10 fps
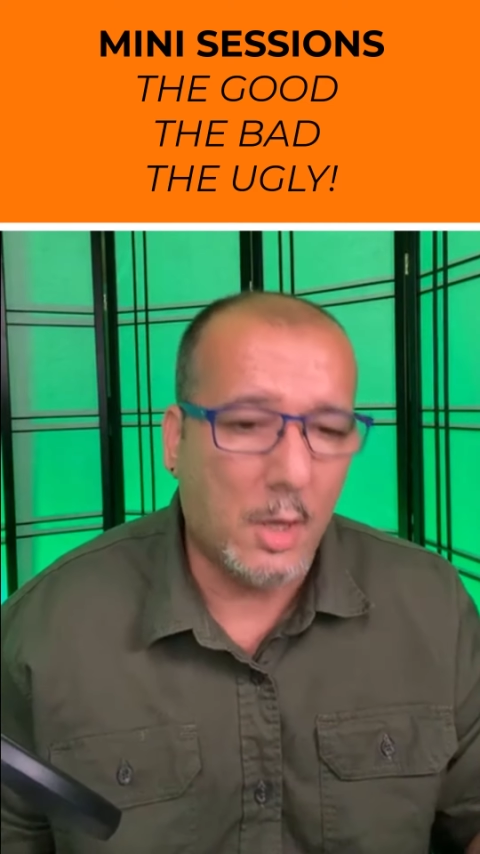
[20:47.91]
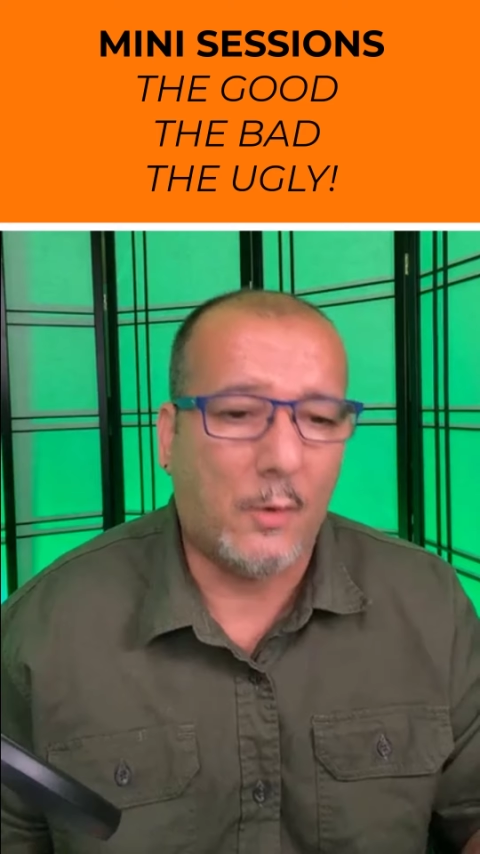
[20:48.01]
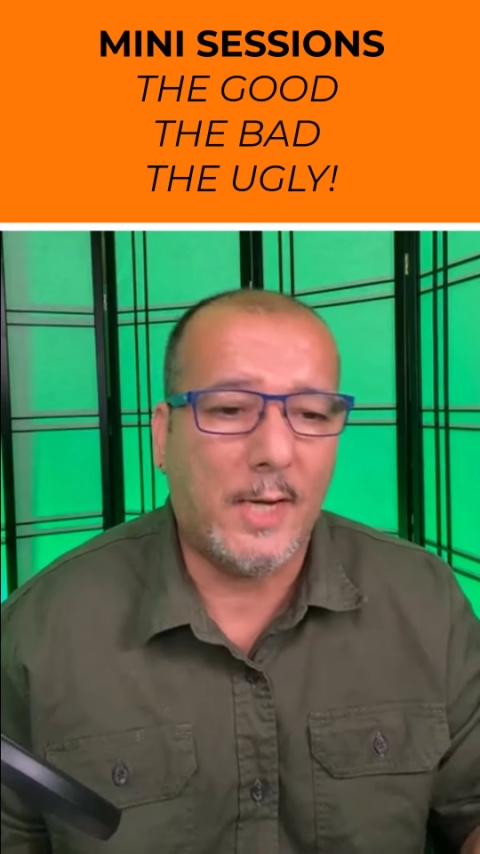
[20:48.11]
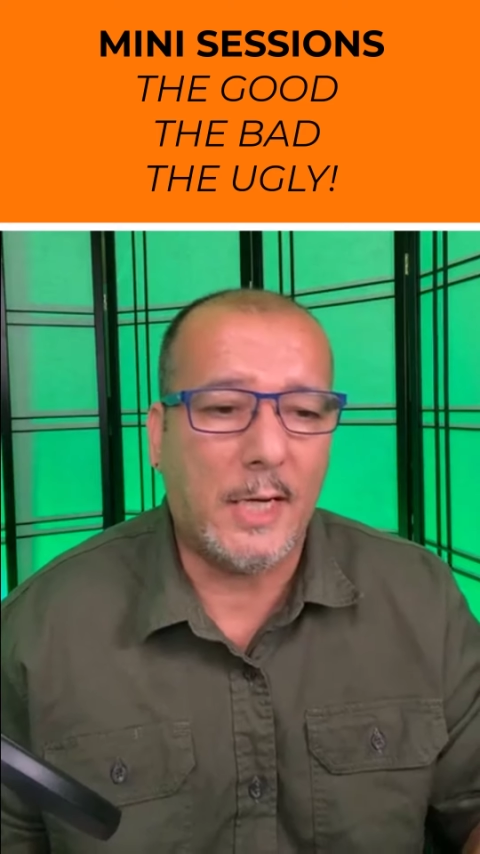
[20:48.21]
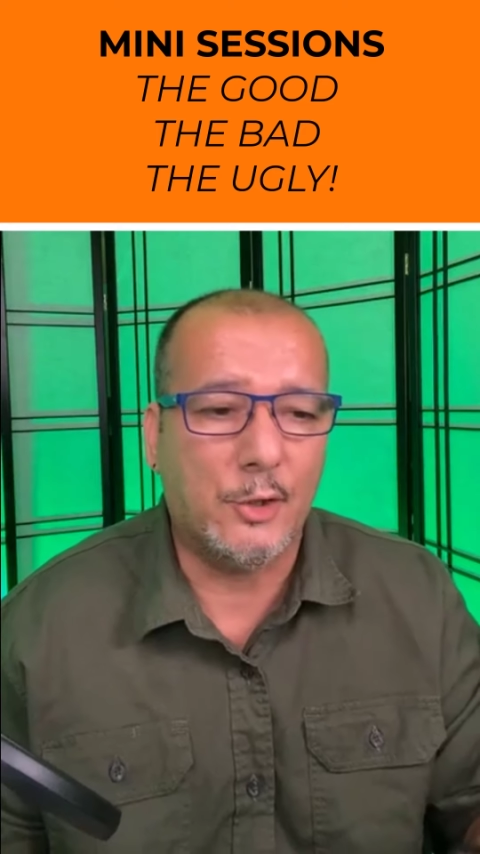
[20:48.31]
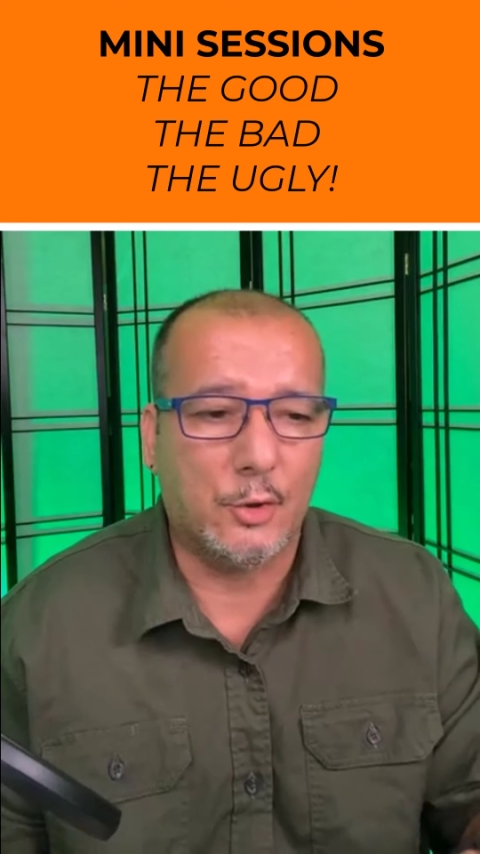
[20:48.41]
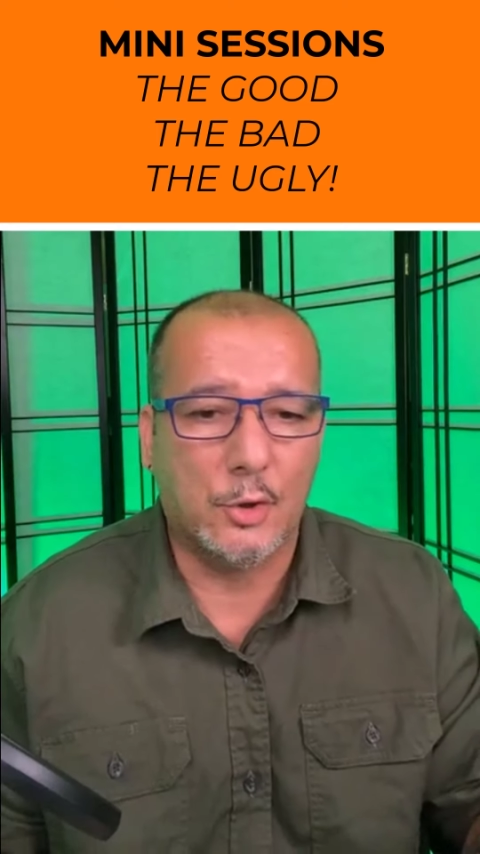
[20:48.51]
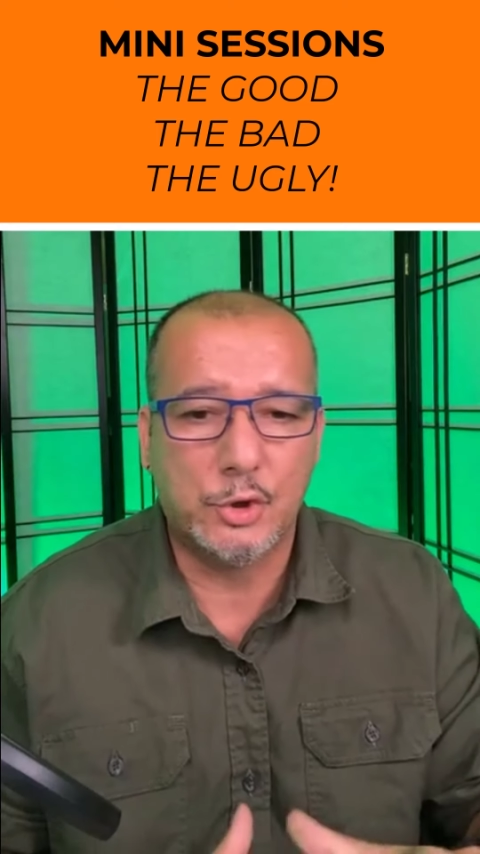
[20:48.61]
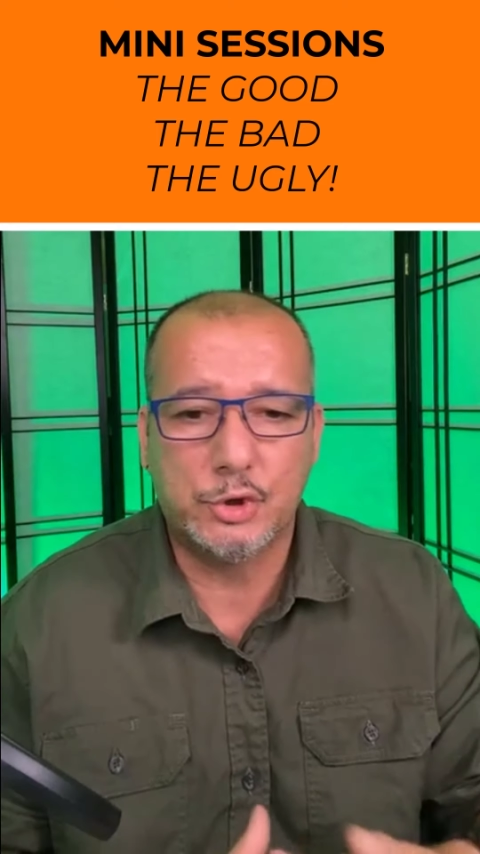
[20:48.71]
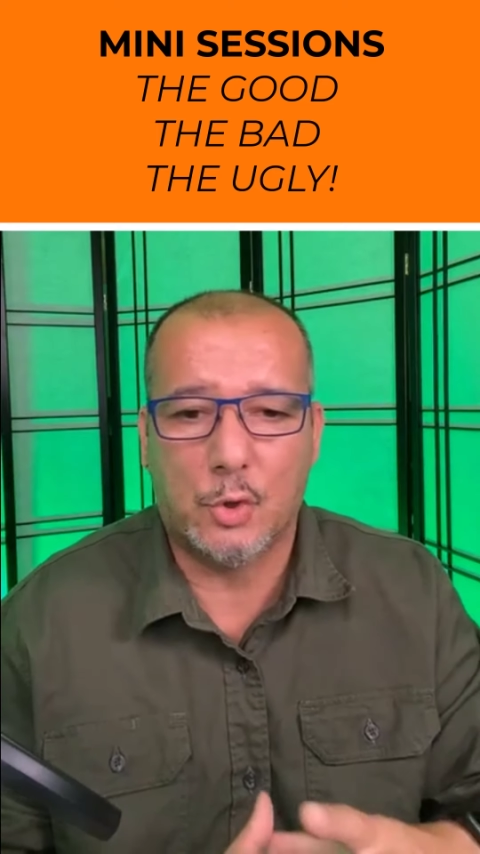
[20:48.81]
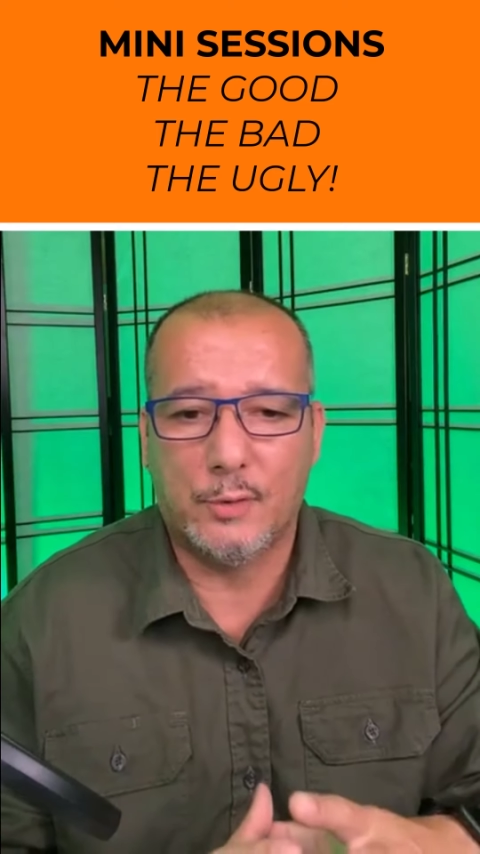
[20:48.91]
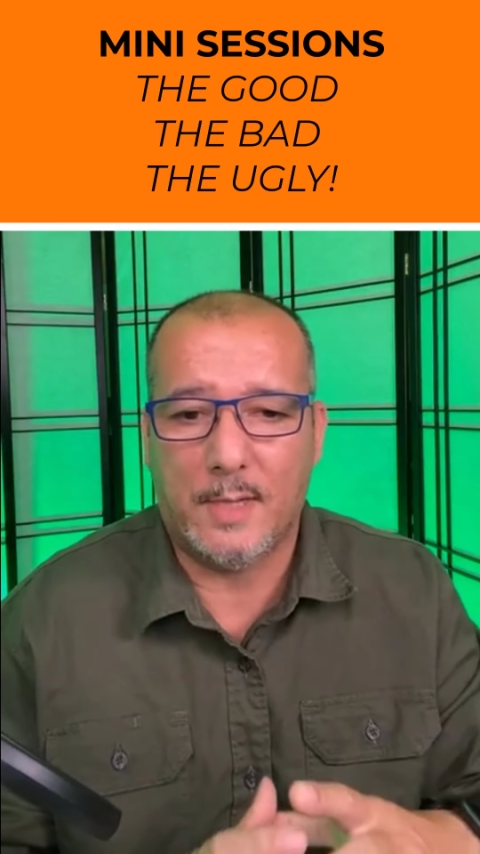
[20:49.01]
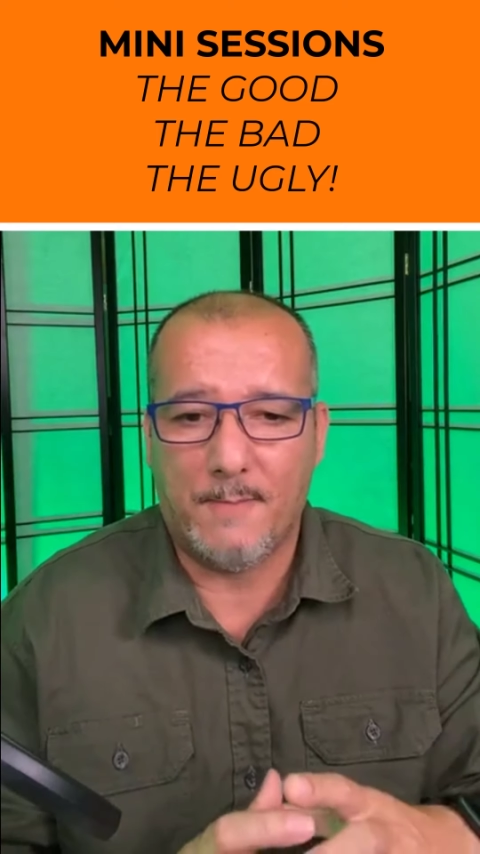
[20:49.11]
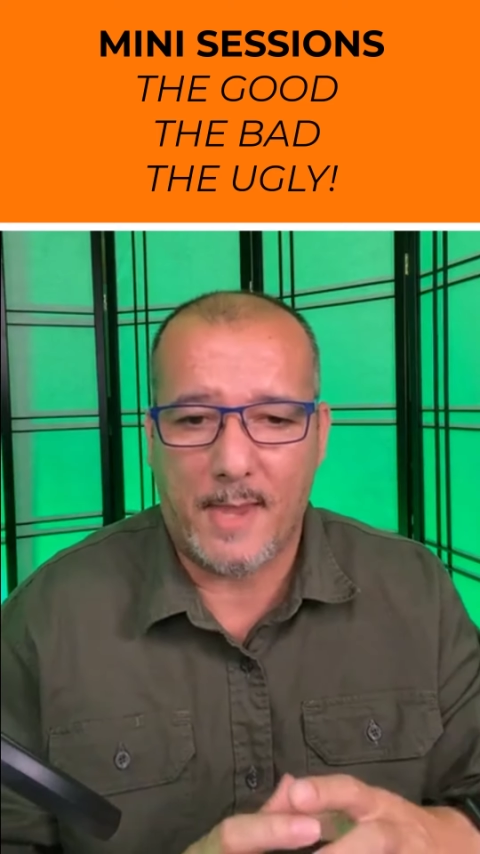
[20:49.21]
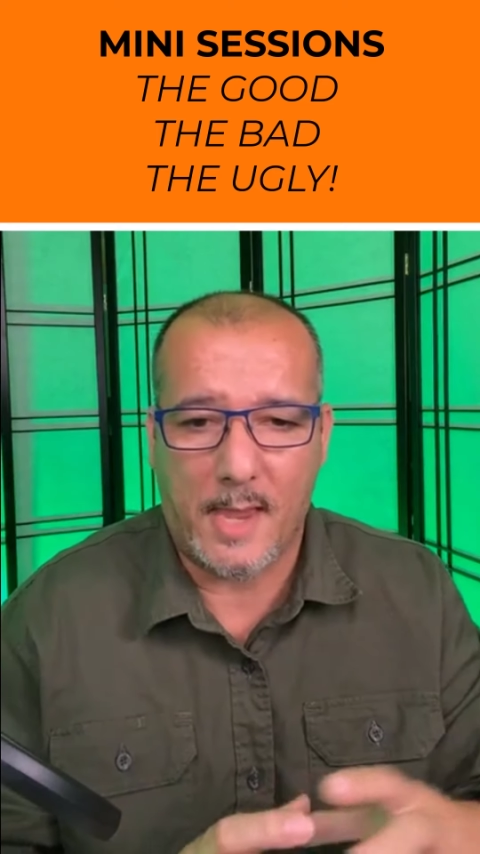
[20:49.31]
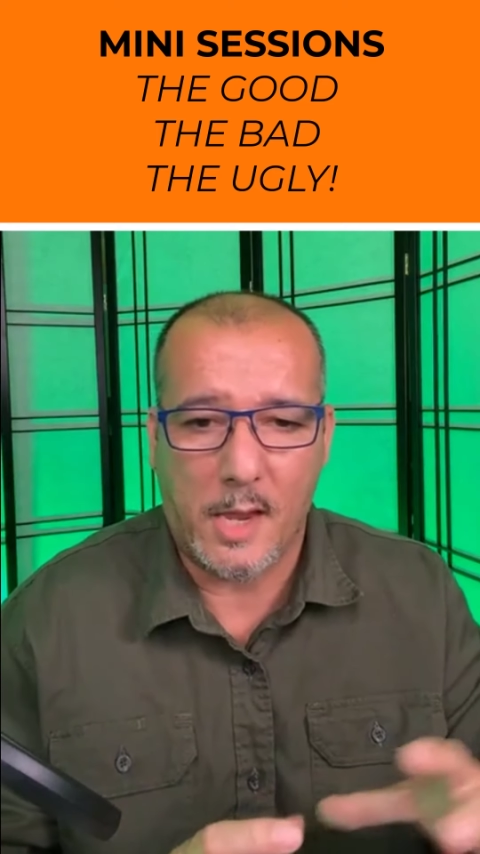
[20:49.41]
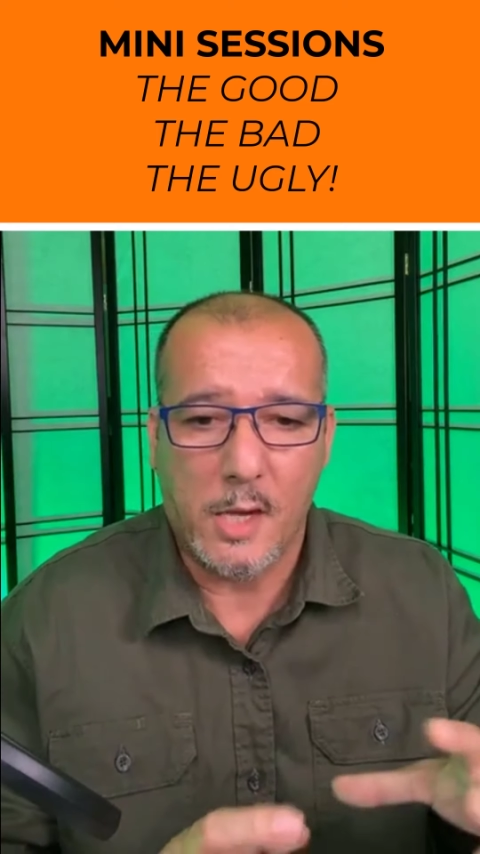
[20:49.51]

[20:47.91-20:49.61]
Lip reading: all right, and you're going to show them,